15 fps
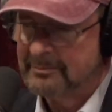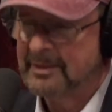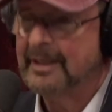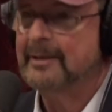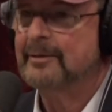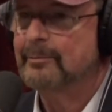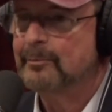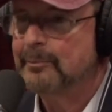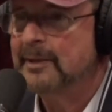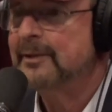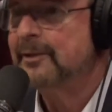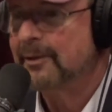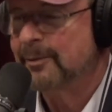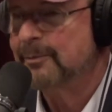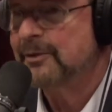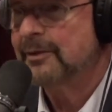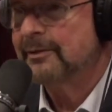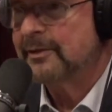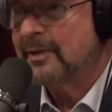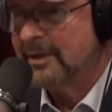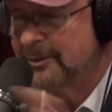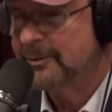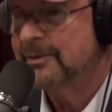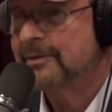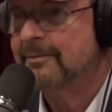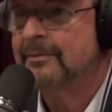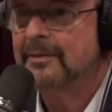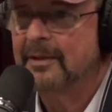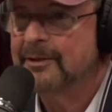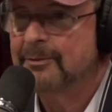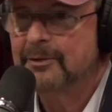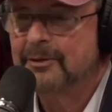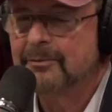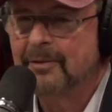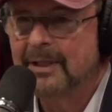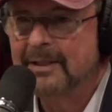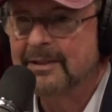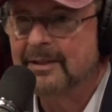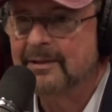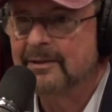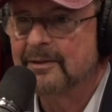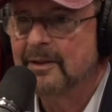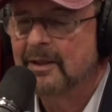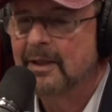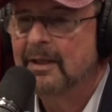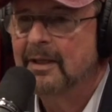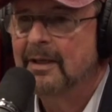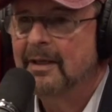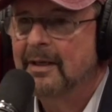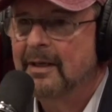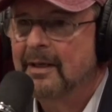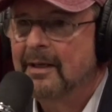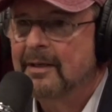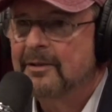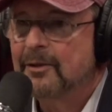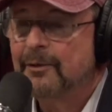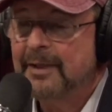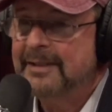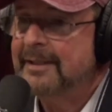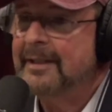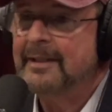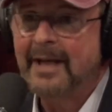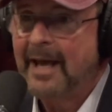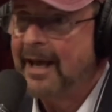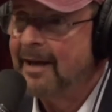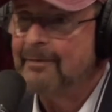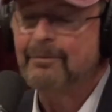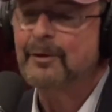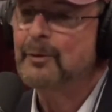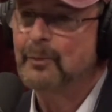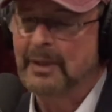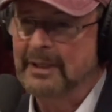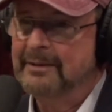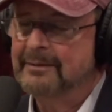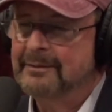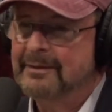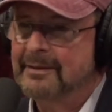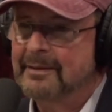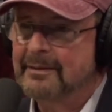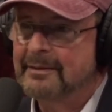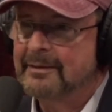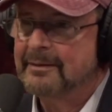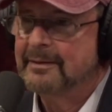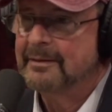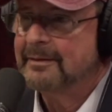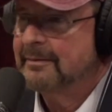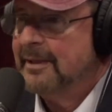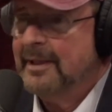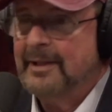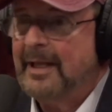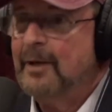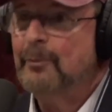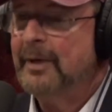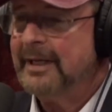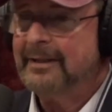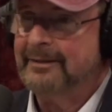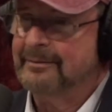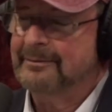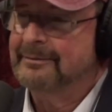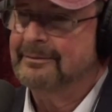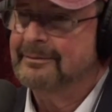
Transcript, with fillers: again midterms, so it's hundreds of hundreds of races. So if they send it to everyone, it, they, they win.